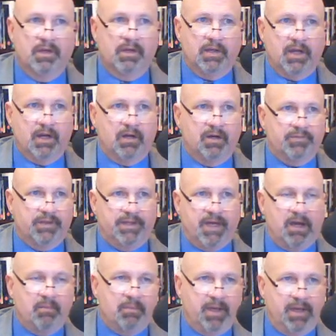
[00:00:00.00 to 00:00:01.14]
kind of off the top
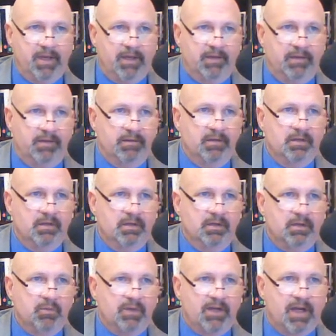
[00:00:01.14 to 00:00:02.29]
of my head that
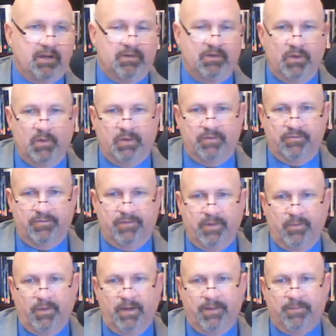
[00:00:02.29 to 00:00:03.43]
we kind of know of,
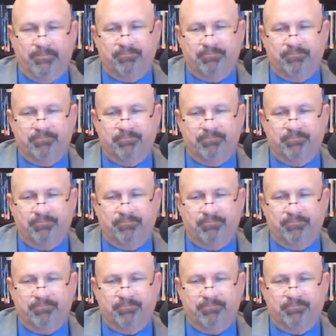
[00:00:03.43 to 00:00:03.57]
right?